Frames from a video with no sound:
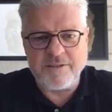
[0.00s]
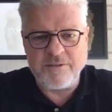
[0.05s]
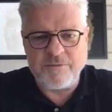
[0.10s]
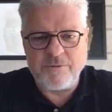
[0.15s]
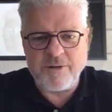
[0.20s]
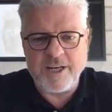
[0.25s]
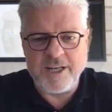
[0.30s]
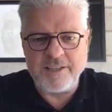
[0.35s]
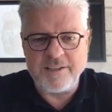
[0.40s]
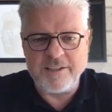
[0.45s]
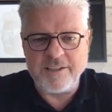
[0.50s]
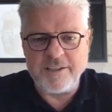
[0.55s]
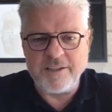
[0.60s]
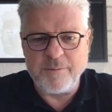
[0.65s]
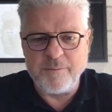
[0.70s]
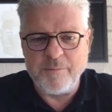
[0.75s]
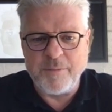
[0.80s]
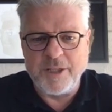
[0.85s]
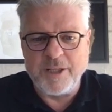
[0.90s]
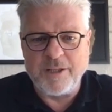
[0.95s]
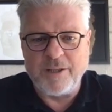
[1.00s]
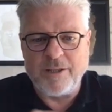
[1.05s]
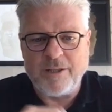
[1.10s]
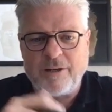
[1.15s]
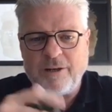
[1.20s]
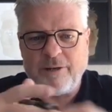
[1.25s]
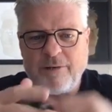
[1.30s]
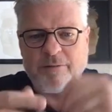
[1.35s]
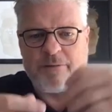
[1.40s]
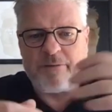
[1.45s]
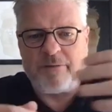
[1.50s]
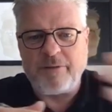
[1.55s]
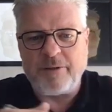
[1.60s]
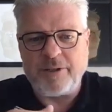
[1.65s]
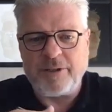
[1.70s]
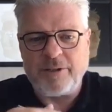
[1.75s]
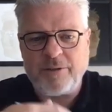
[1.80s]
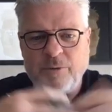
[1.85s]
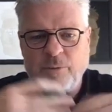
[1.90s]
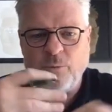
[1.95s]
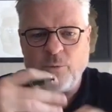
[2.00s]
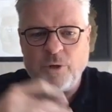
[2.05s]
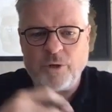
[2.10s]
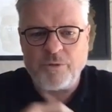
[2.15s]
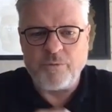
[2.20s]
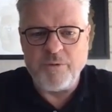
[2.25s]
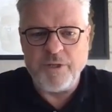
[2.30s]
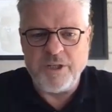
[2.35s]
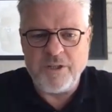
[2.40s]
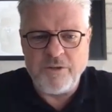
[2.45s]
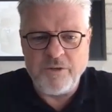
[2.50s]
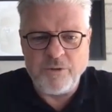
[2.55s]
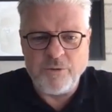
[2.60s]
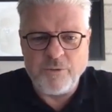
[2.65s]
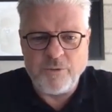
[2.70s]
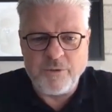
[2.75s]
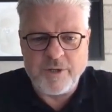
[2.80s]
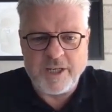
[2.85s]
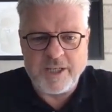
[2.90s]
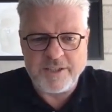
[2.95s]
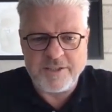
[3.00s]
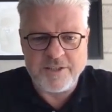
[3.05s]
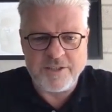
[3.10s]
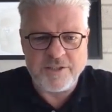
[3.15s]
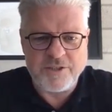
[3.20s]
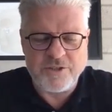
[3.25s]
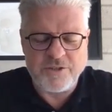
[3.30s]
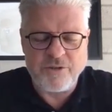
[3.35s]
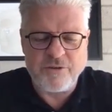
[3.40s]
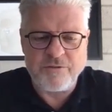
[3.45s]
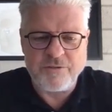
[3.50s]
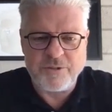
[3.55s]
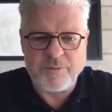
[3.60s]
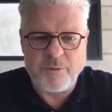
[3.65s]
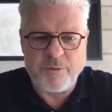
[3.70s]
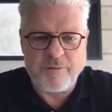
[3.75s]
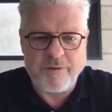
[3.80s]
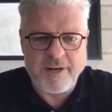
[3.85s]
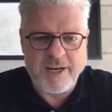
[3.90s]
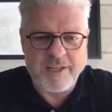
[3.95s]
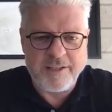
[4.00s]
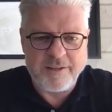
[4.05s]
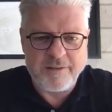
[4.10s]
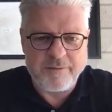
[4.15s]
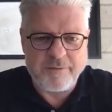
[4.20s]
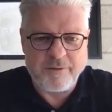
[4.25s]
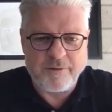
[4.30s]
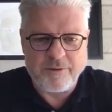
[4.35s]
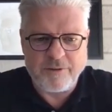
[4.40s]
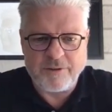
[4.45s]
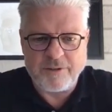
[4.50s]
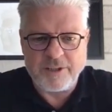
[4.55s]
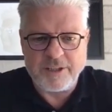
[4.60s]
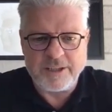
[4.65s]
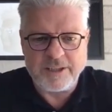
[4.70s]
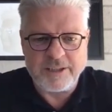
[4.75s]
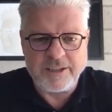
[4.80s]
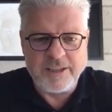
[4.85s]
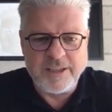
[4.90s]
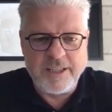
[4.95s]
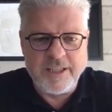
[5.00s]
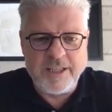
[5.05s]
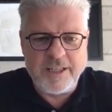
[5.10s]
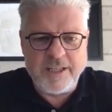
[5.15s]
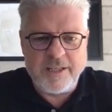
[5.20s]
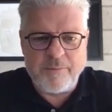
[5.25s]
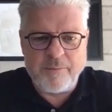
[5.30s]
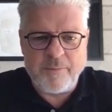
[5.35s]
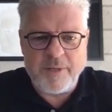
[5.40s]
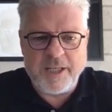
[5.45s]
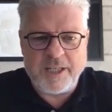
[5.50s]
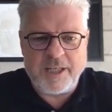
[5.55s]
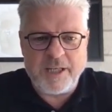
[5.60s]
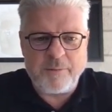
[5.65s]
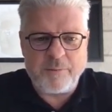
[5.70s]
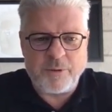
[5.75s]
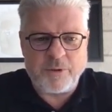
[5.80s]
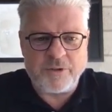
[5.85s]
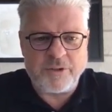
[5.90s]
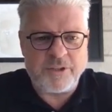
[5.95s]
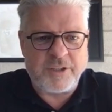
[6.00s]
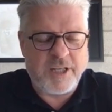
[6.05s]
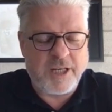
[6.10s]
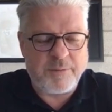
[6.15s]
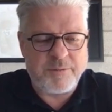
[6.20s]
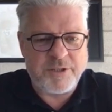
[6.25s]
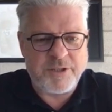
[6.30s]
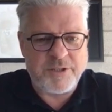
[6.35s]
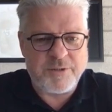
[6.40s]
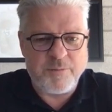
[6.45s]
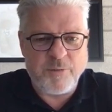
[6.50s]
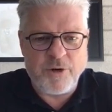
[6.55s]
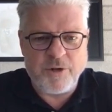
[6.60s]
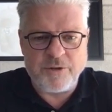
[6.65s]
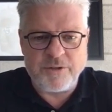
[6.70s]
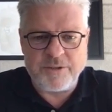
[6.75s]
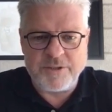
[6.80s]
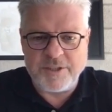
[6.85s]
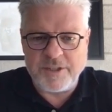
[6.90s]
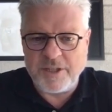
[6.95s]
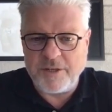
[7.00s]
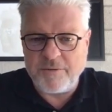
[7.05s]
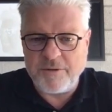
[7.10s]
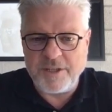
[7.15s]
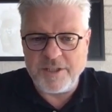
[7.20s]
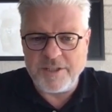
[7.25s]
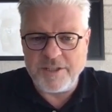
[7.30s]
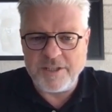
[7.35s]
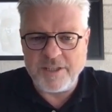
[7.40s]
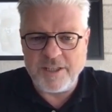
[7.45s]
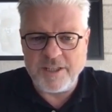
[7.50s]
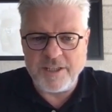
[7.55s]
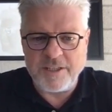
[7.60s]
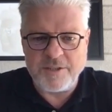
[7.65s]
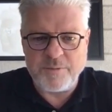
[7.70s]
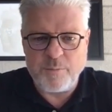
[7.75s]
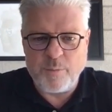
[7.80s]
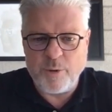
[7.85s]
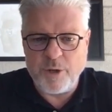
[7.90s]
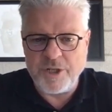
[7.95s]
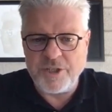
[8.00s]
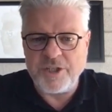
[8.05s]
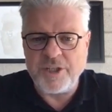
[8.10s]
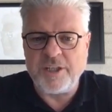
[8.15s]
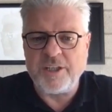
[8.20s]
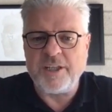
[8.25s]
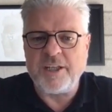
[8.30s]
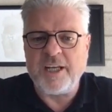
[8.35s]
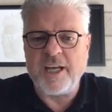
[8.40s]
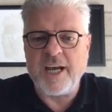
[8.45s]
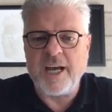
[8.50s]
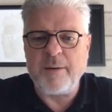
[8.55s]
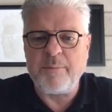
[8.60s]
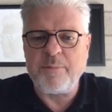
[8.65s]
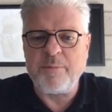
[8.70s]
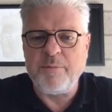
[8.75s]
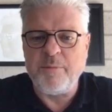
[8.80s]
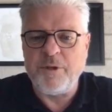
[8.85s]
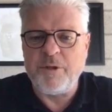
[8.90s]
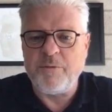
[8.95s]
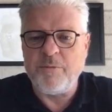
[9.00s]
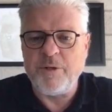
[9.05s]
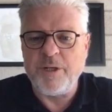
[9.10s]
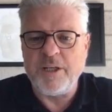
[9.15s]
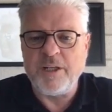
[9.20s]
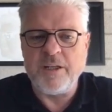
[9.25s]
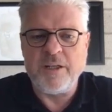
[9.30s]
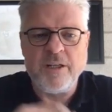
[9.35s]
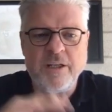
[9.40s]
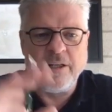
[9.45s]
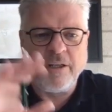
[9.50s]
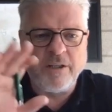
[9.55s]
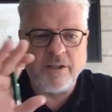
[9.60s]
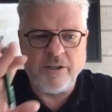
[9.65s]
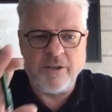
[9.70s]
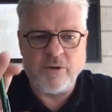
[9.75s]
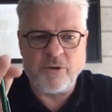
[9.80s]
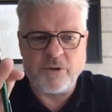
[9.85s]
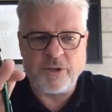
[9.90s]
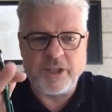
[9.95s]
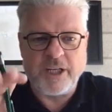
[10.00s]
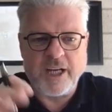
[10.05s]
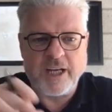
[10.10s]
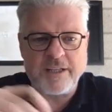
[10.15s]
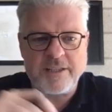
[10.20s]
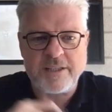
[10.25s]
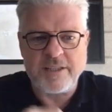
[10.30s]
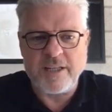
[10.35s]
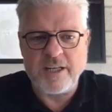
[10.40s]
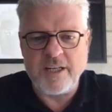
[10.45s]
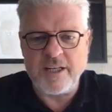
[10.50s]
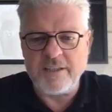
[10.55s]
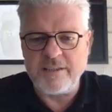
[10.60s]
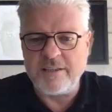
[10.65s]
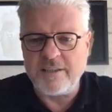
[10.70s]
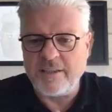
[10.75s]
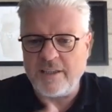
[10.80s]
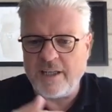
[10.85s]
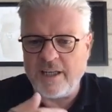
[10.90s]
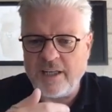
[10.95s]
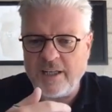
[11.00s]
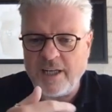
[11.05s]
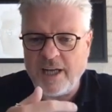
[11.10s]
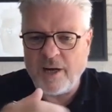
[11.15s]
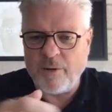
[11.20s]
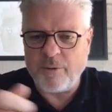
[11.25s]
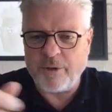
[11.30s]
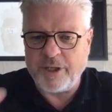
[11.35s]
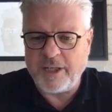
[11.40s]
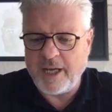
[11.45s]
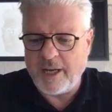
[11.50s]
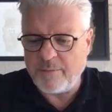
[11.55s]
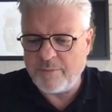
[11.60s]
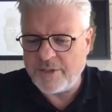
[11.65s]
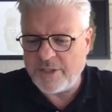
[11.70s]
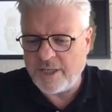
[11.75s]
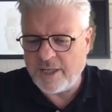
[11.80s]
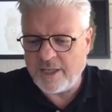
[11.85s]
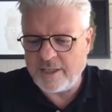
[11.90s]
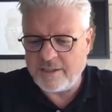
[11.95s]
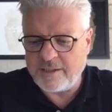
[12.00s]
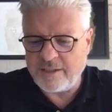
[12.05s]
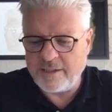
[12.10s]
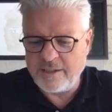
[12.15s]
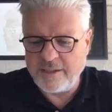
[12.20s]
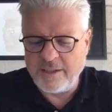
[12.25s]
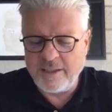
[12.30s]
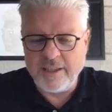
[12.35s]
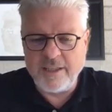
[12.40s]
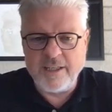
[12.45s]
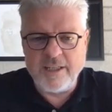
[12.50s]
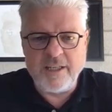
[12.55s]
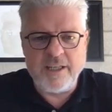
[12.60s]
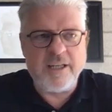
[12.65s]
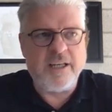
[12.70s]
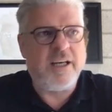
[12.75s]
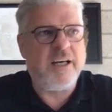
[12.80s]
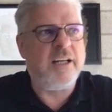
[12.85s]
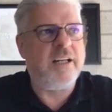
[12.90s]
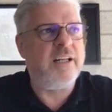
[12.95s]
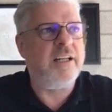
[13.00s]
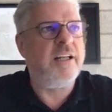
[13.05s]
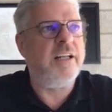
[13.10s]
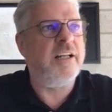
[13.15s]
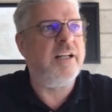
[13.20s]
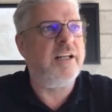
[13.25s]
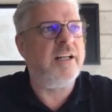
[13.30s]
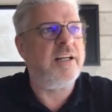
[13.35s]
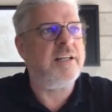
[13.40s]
right in the middle of what we do as a service provider for making prototypes and small series. It's bridging the gap between your CAD site and our CAM site. And